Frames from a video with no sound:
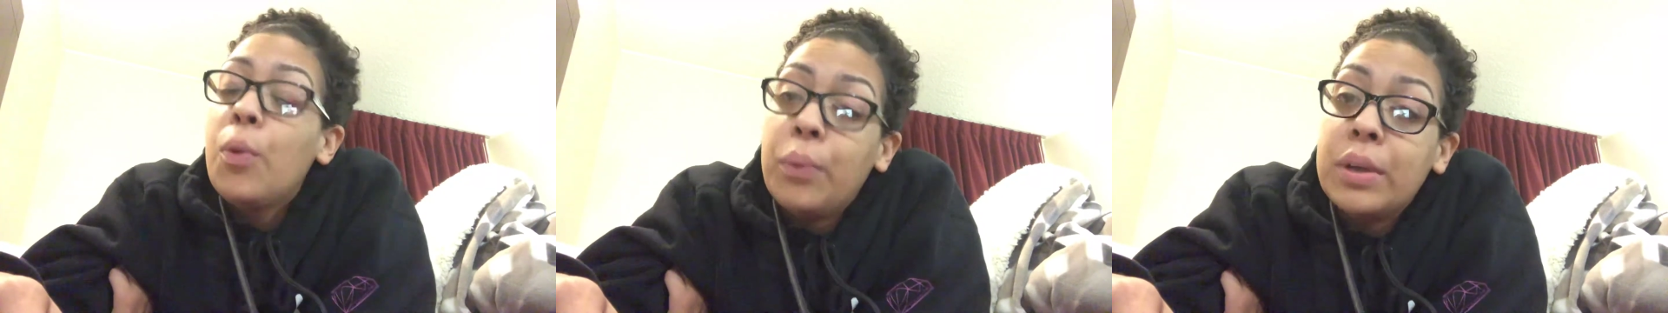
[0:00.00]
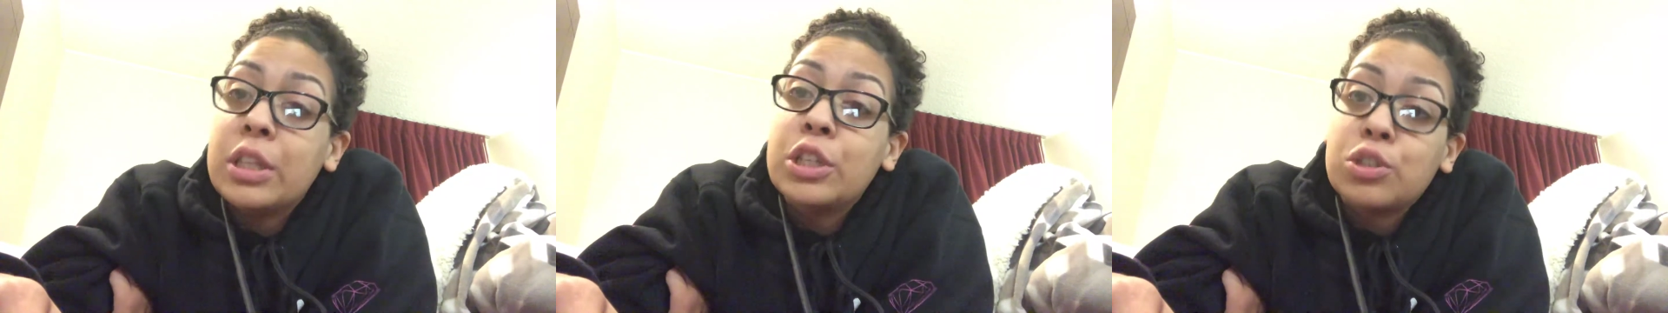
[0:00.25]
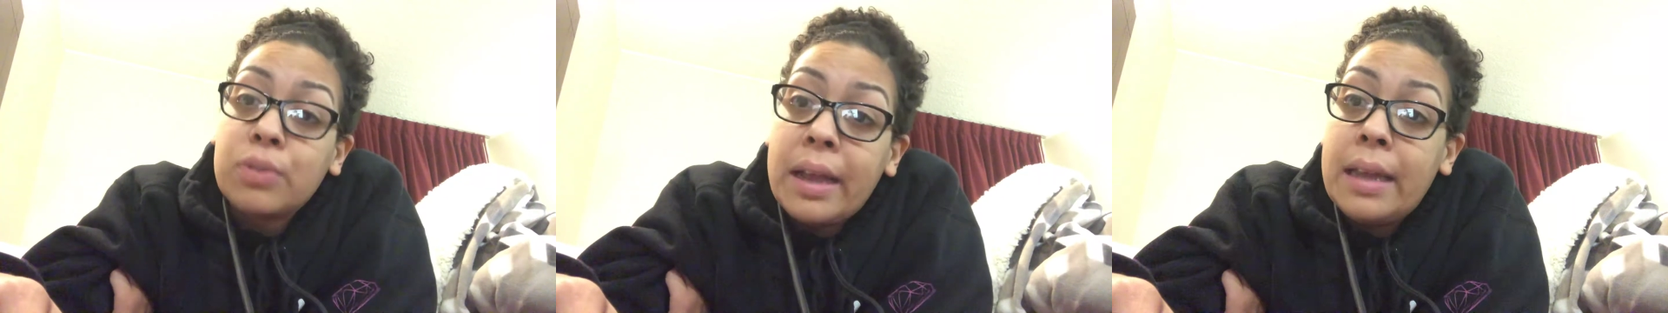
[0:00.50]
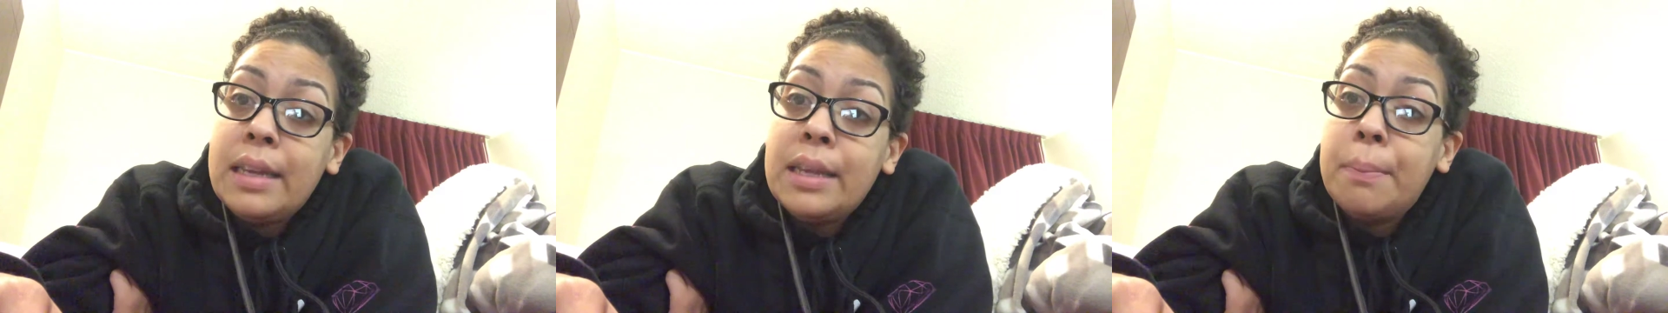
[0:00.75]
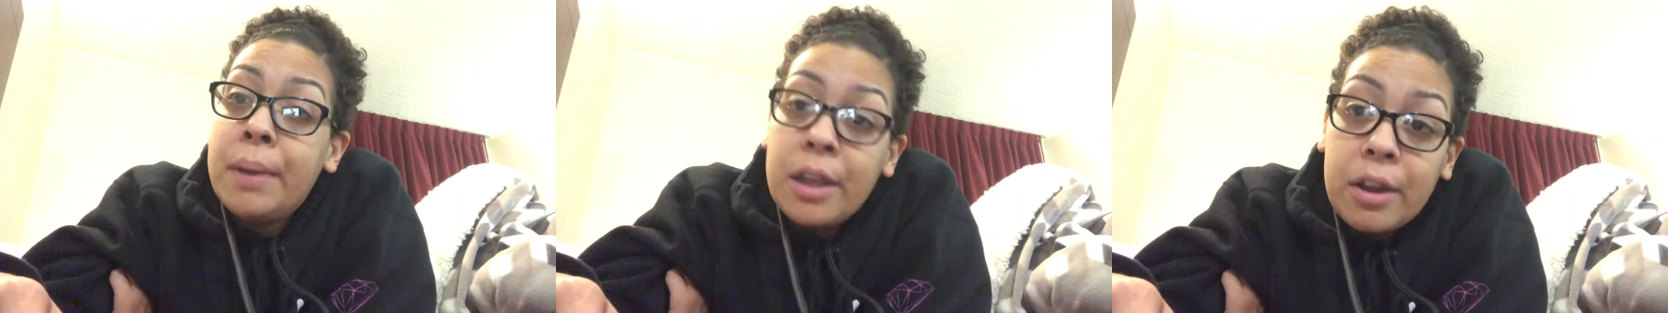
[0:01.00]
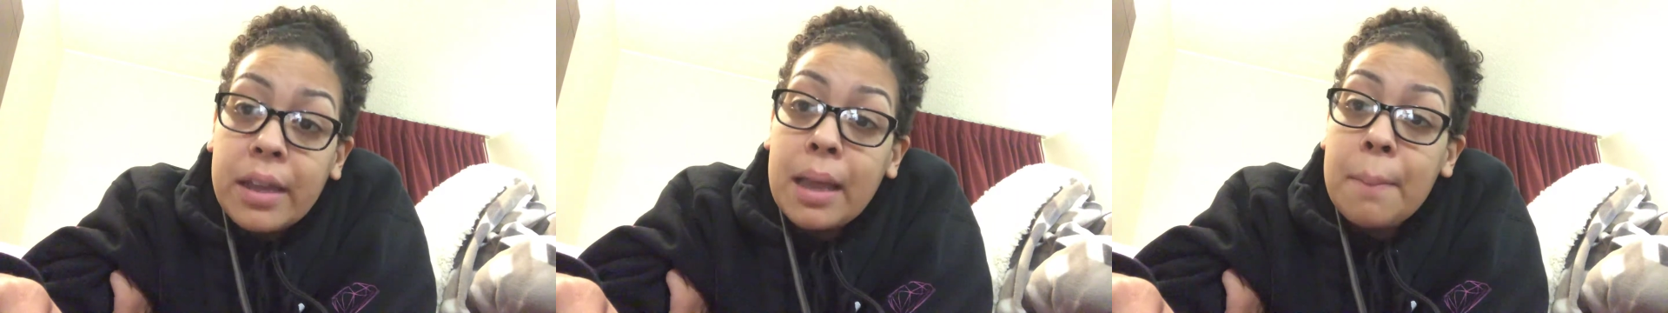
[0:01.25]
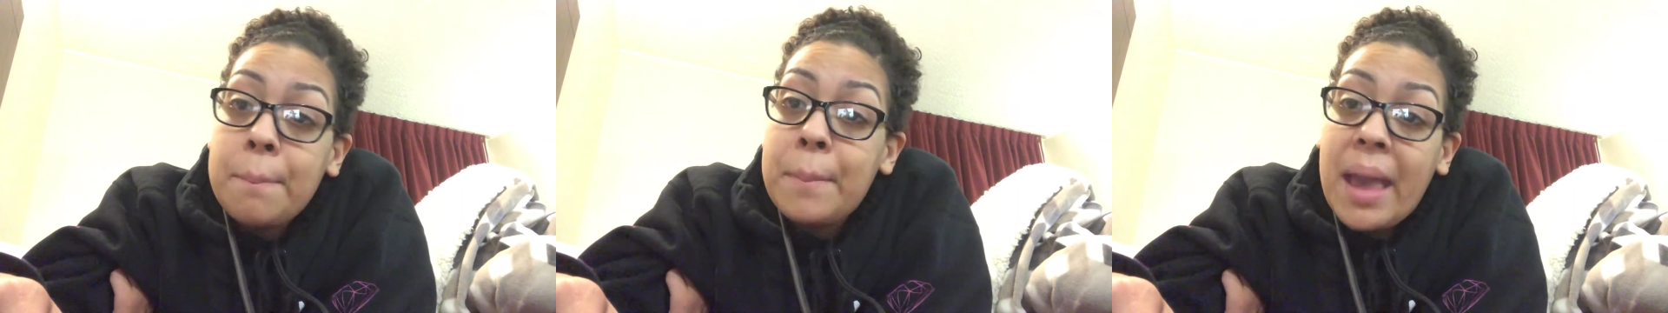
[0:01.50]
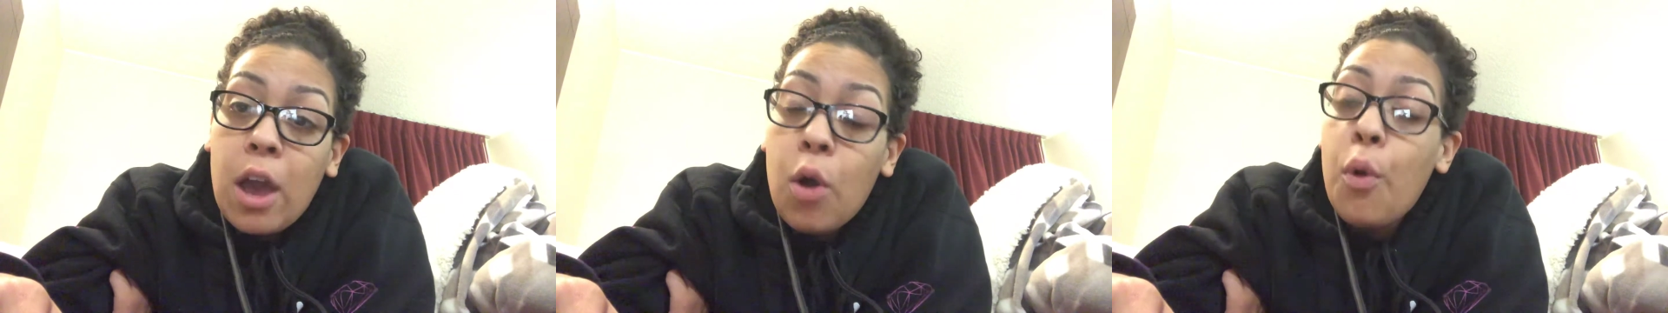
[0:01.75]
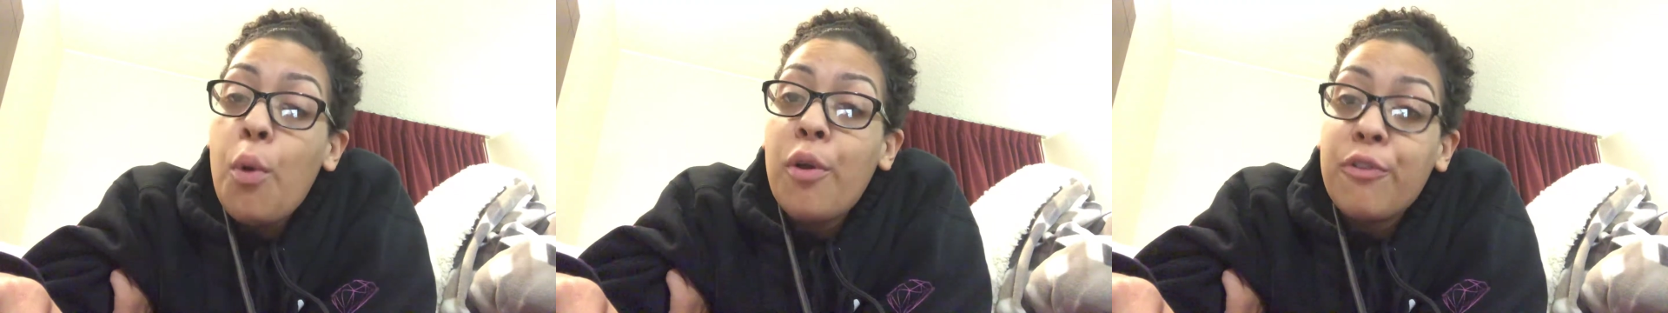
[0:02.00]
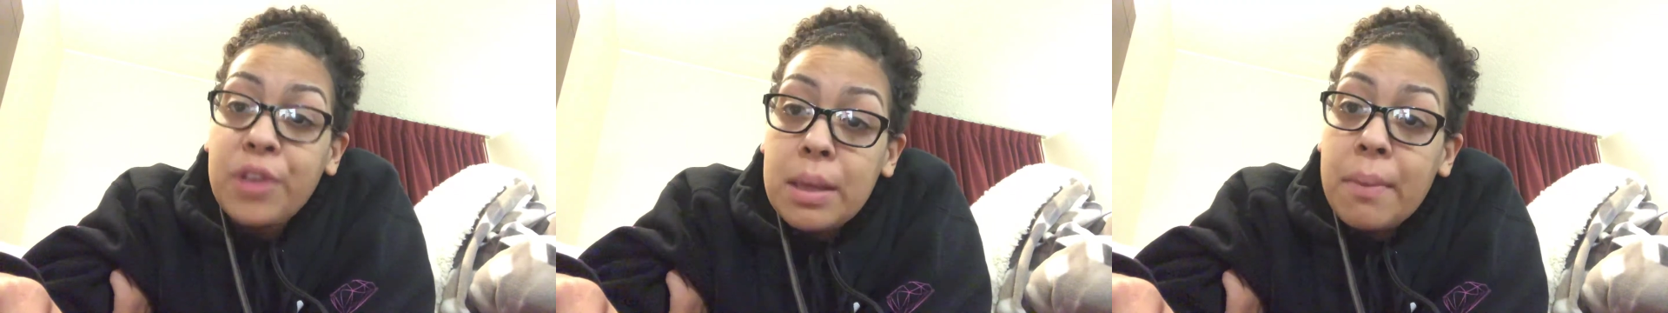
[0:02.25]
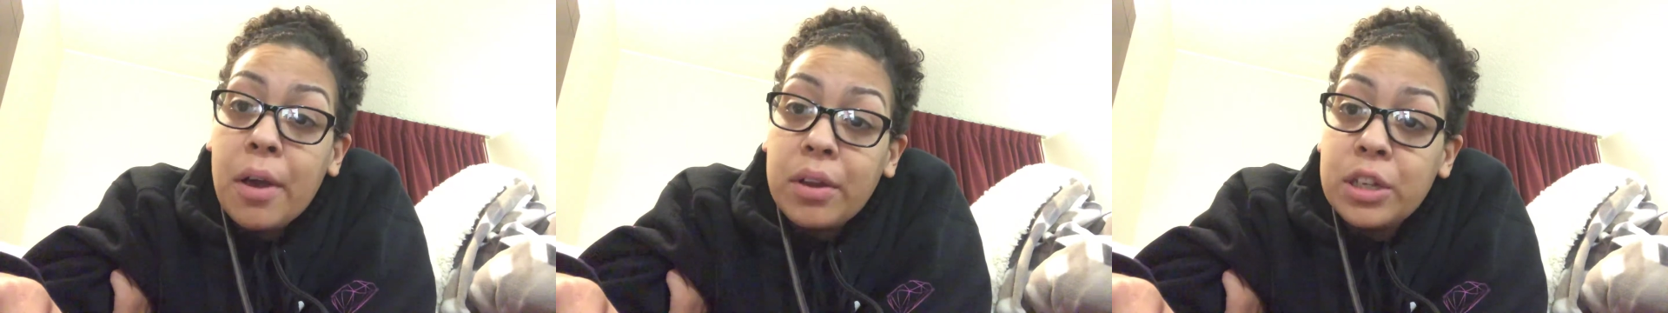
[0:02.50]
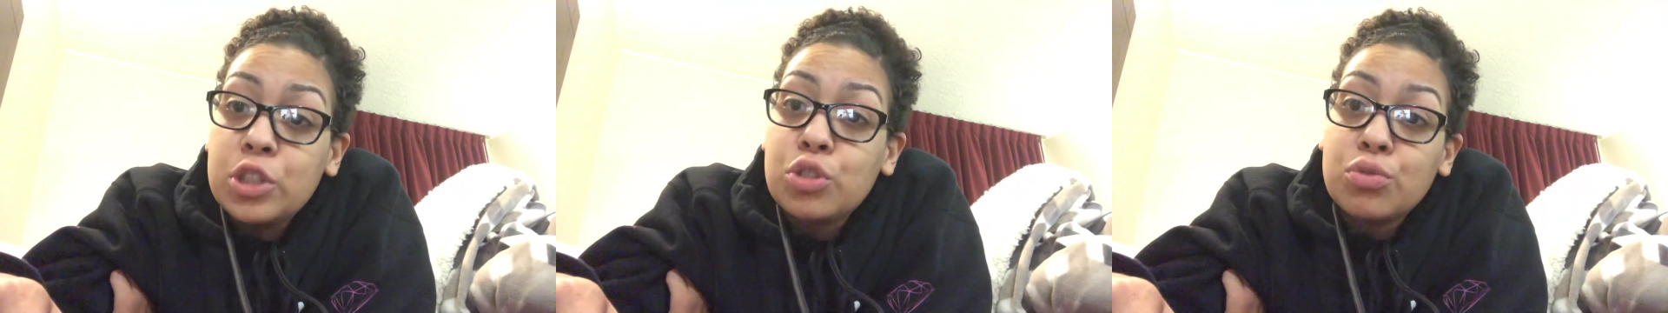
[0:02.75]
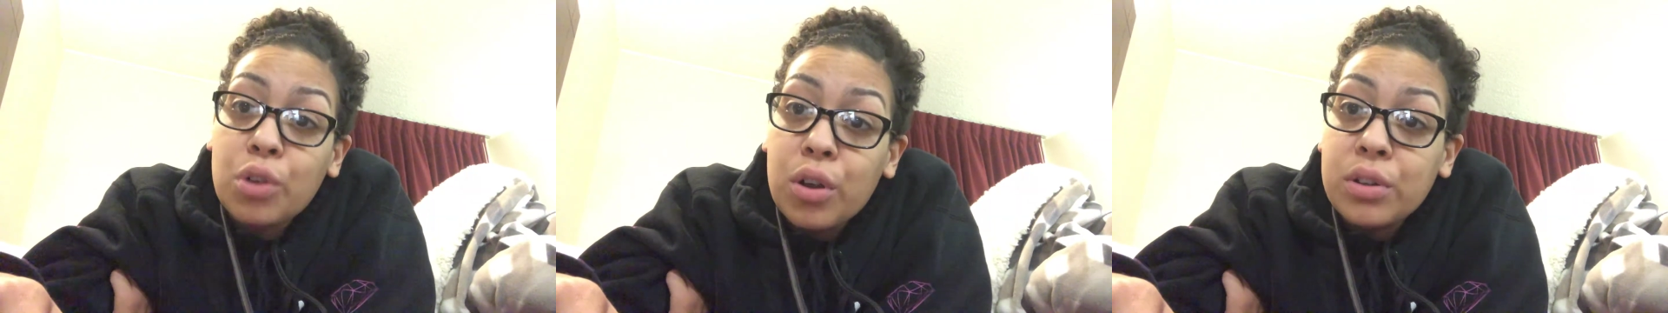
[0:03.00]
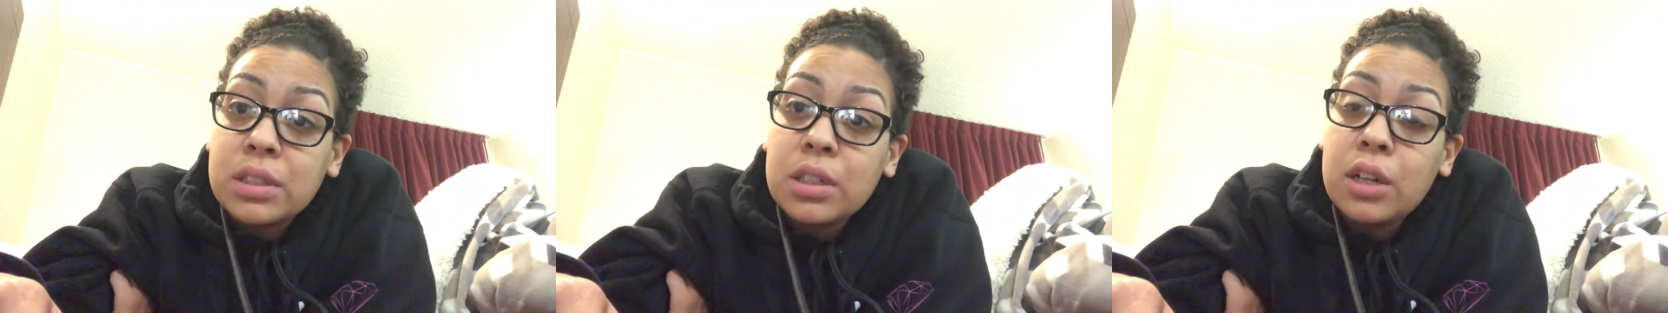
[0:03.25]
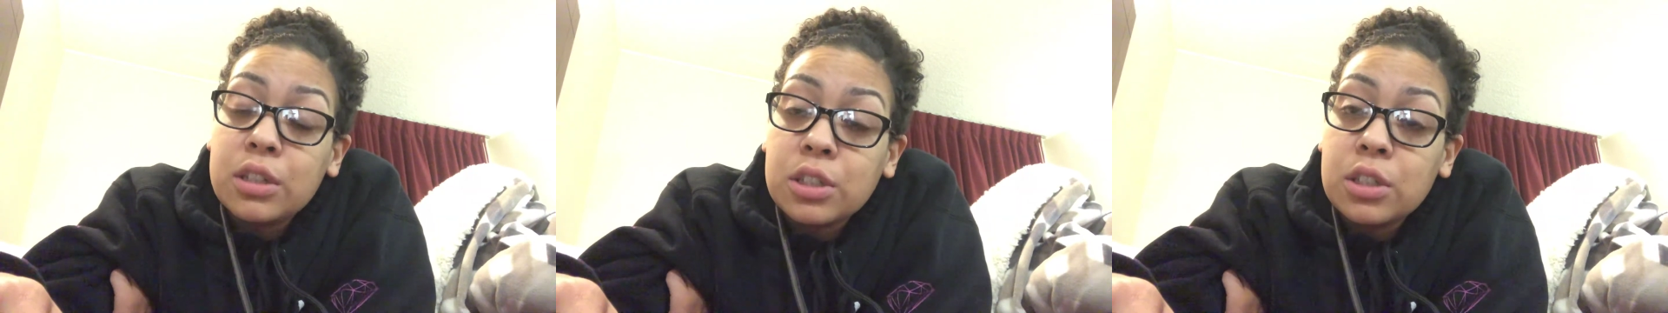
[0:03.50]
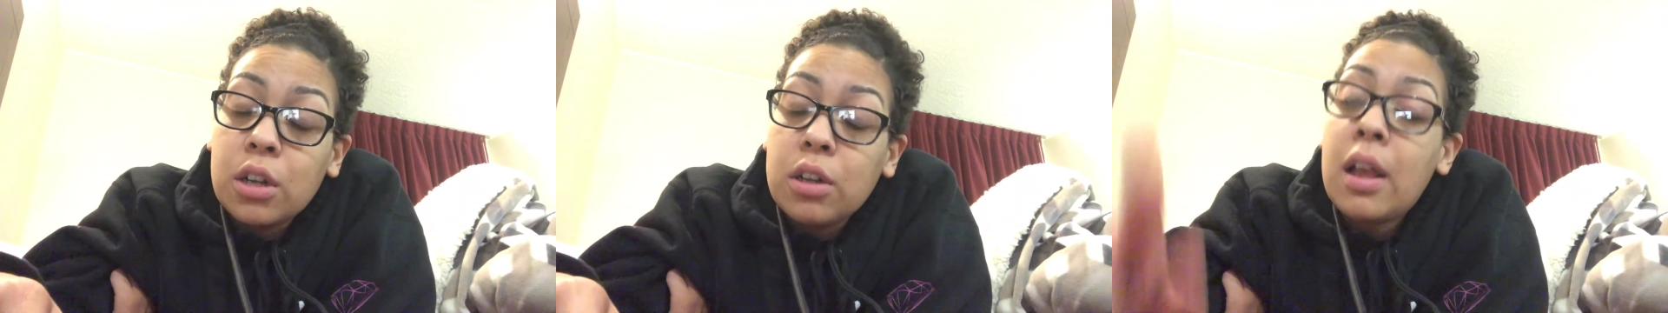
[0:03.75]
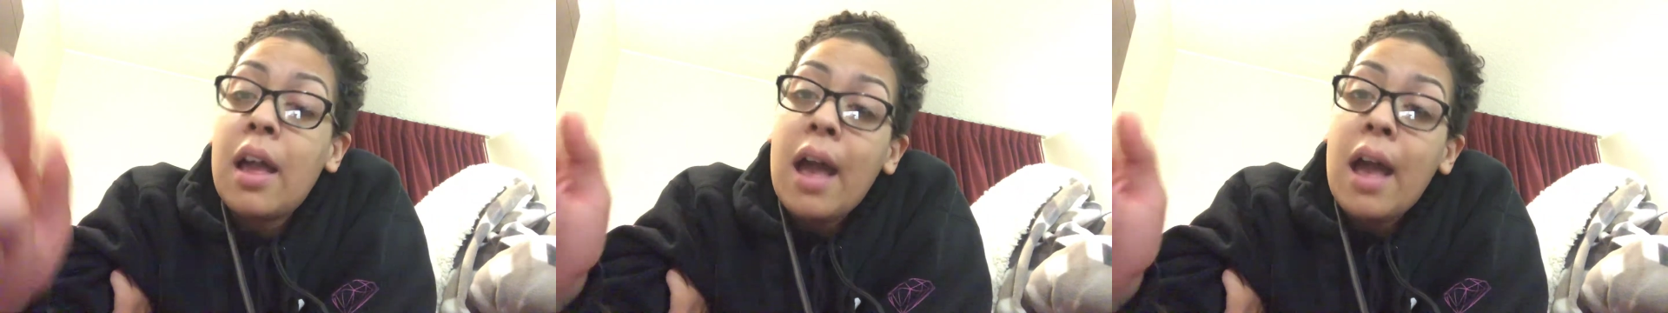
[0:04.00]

with a trainee, period, male or female, in his drawers and undershirt.